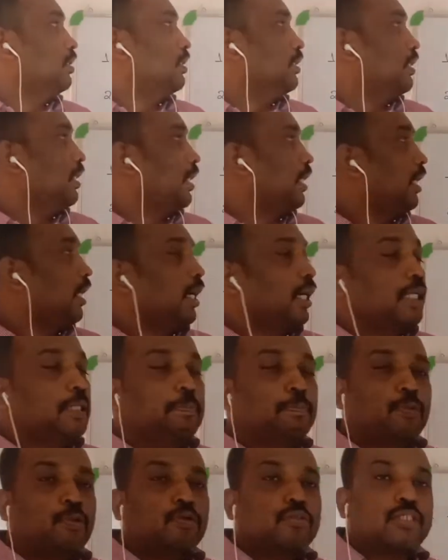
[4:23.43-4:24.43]
a
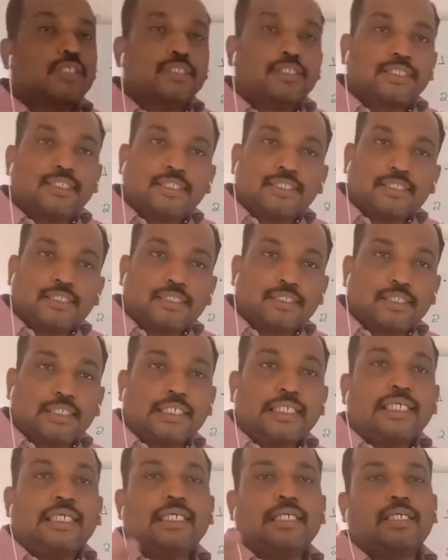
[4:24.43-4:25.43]
hypothesis
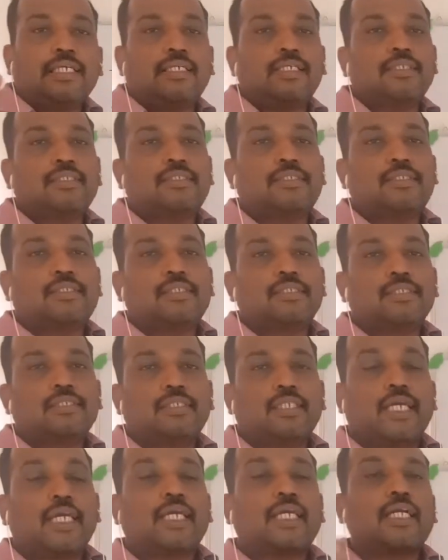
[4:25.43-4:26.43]
is
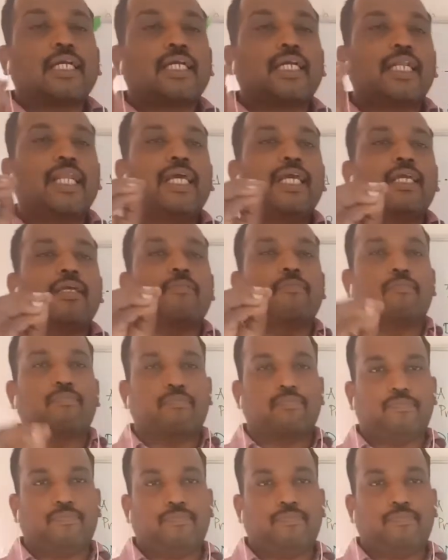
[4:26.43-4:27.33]
a claim.